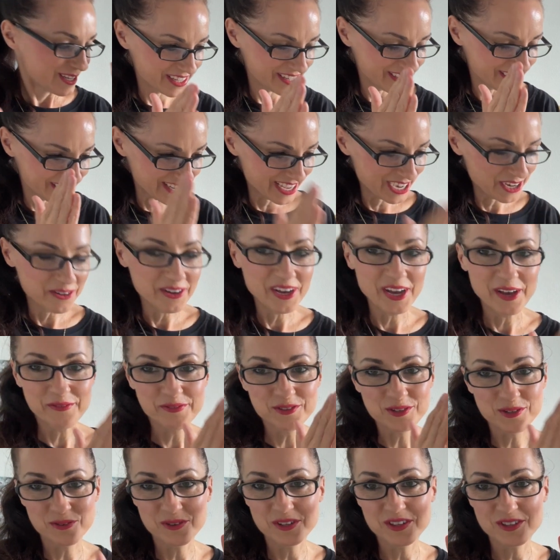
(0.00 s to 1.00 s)
Now I have
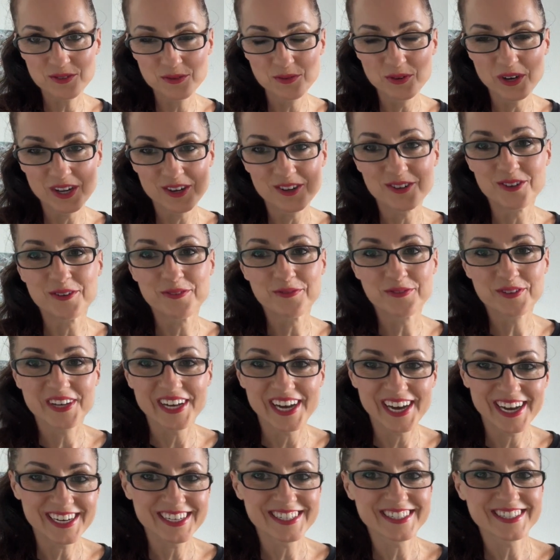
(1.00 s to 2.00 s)
to do a lot of
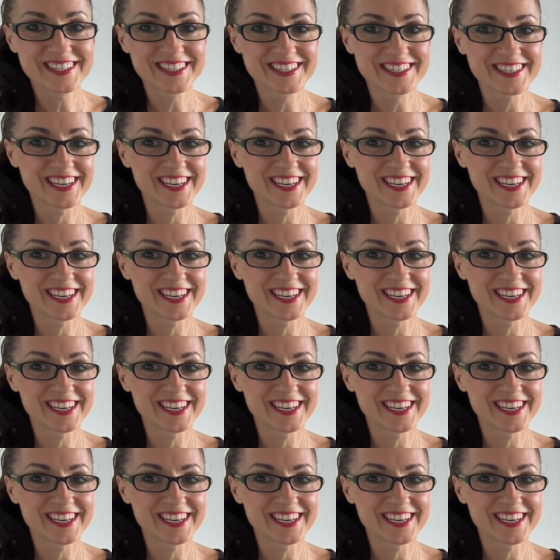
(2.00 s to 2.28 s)
cuts